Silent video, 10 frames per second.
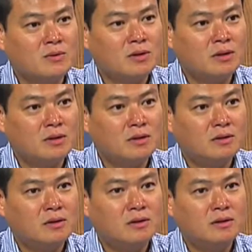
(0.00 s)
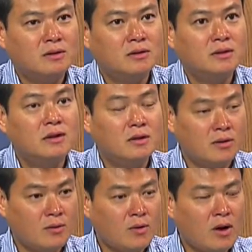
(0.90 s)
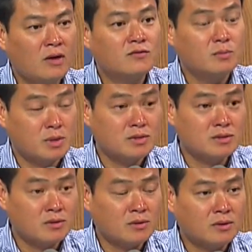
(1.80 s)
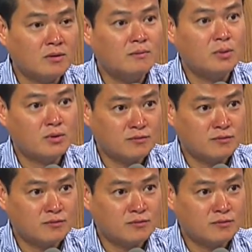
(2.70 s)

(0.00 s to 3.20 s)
the goal of the business owner, both